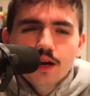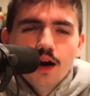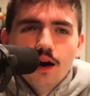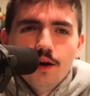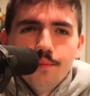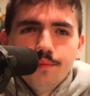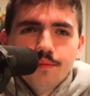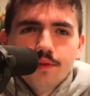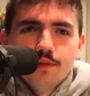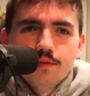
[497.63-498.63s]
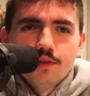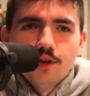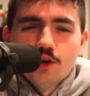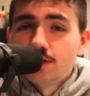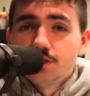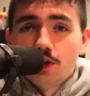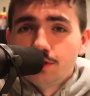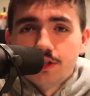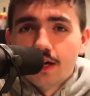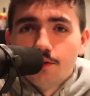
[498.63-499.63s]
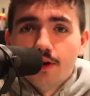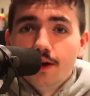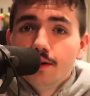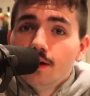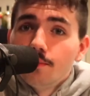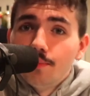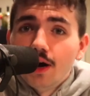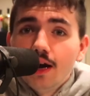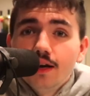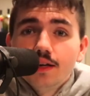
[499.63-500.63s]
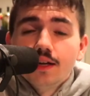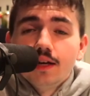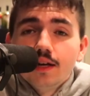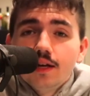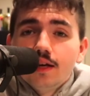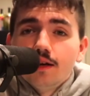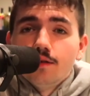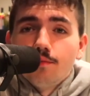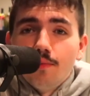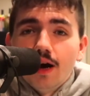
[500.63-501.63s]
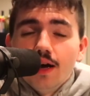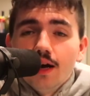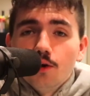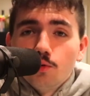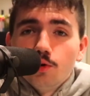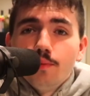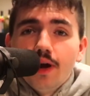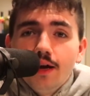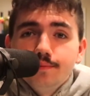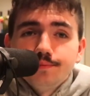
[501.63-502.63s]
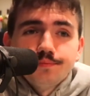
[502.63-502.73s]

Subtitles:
There is no segue. But my roommate,